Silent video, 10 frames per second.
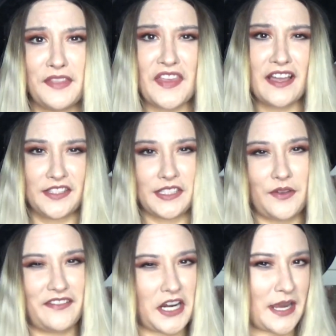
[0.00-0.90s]
but they also
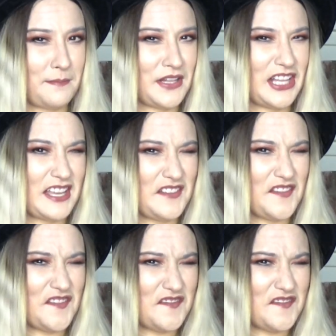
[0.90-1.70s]
have a couple of